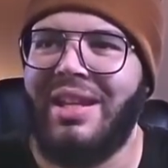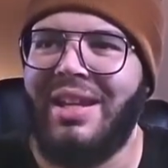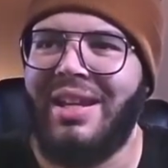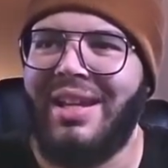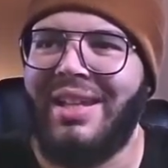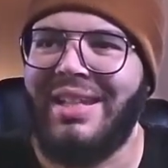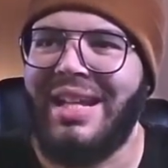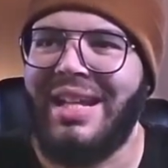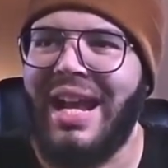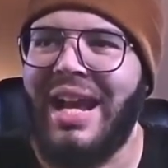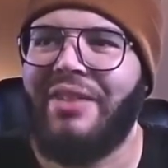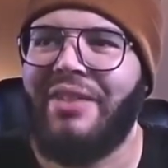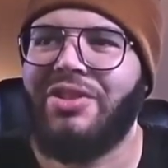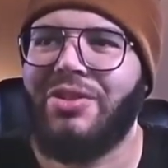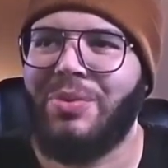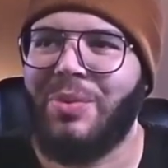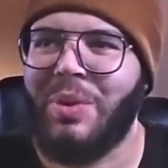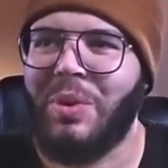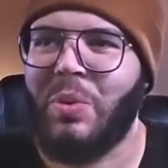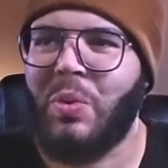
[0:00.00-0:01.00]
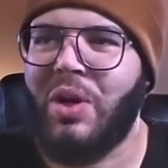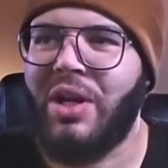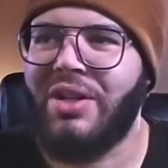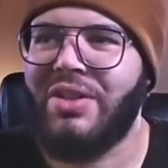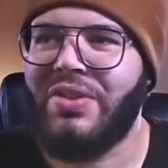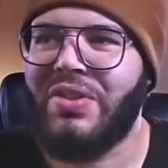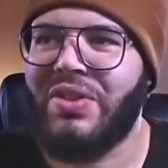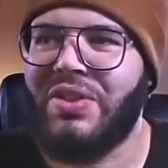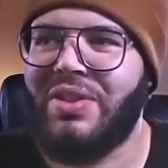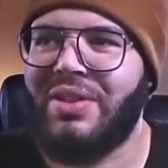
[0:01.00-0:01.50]
And then after the
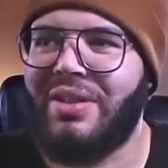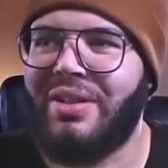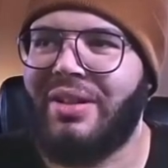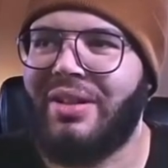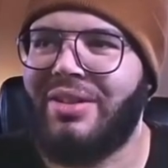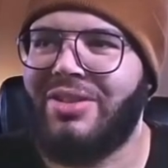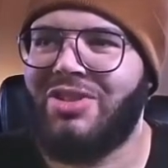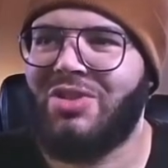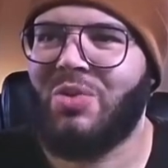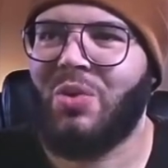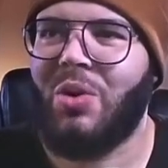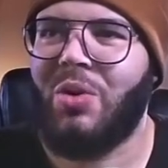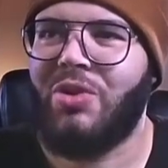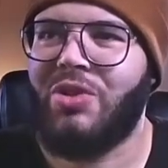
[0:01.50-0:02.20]
request, scroll.